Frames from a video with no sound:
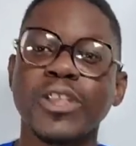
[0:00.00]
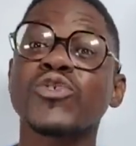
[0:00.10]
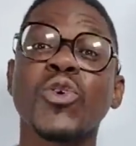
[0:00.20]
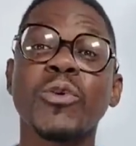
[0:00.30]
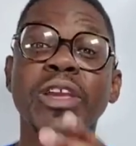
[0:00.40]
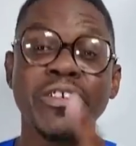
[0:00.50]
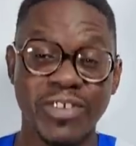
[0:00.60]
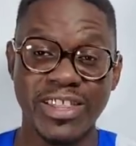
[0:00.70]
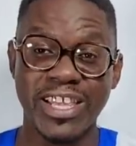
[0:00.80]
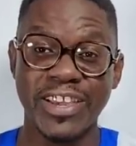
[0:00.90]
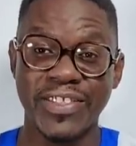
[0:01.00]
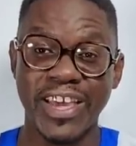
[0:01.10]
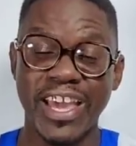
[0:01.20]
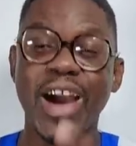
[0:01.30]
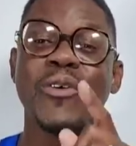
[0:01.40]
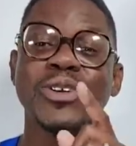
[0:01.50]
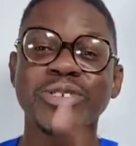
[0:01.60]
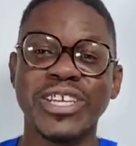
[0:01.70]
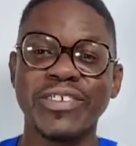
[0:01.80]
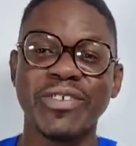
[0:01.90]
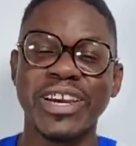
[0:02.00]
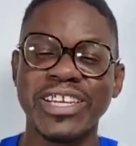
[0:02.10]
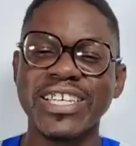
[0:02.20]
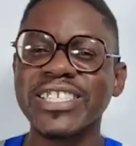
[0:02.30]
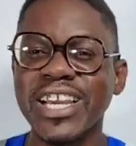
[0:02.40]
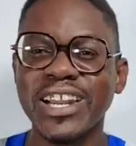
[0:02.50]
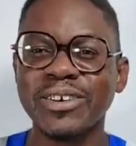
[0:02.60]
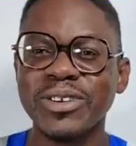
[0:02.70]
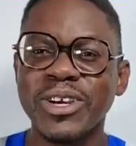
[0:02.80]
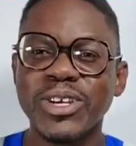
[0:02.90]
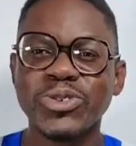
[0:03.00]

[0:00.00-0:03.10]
So even there, I want to give a shout out